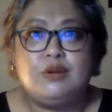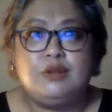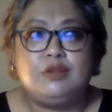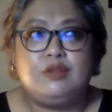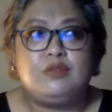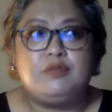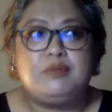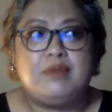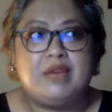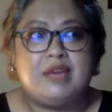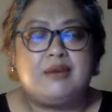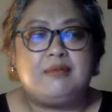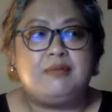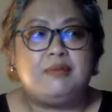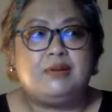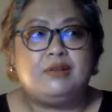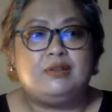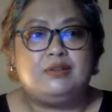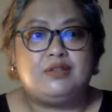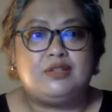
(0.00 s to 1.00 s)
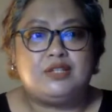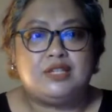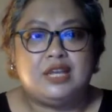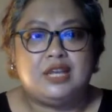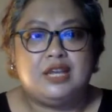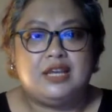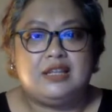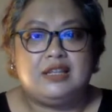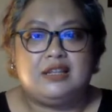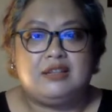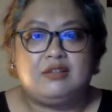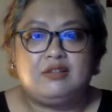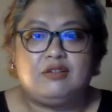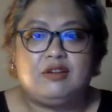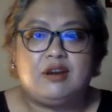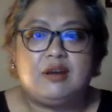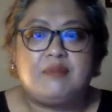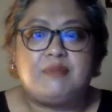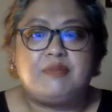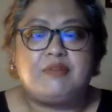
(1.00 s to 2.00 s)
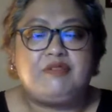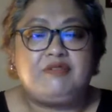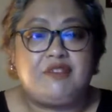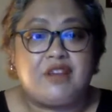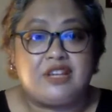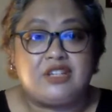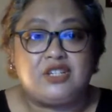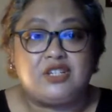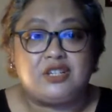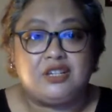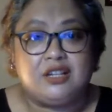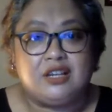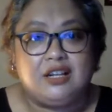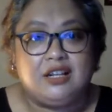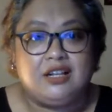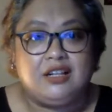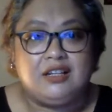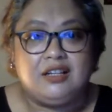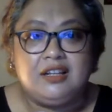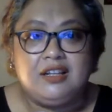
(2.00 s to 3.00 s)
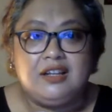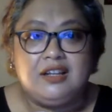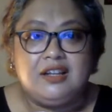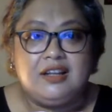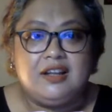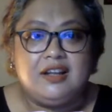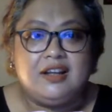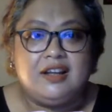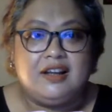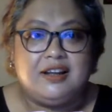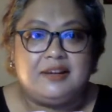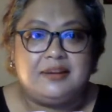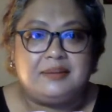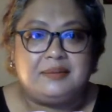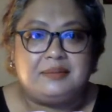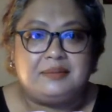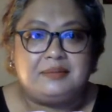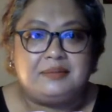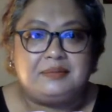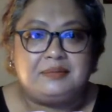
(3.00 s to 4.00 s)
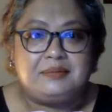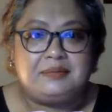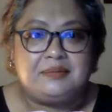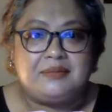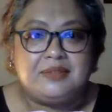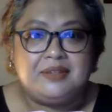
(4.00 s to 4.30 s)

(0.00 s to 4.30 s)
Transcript: to be able to say that you're a professional um,